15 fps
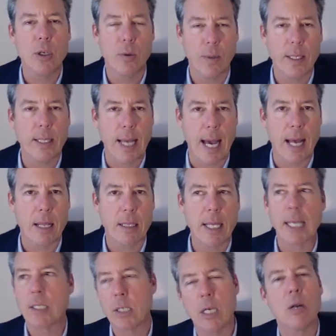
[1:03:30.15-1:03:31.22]
in doing
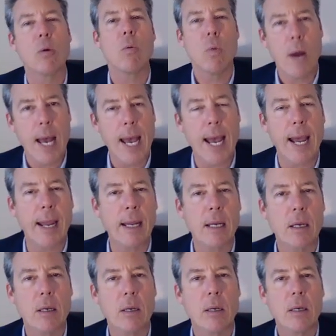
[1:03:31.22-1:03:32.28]
that, that's going to
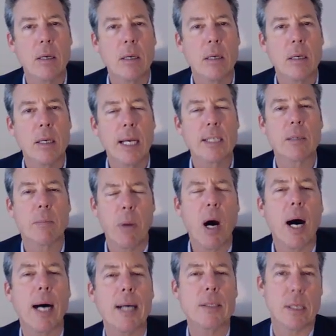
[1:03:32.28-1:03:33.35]
weigh
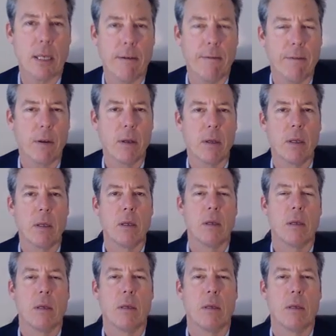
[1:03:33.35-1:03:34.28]
as a positive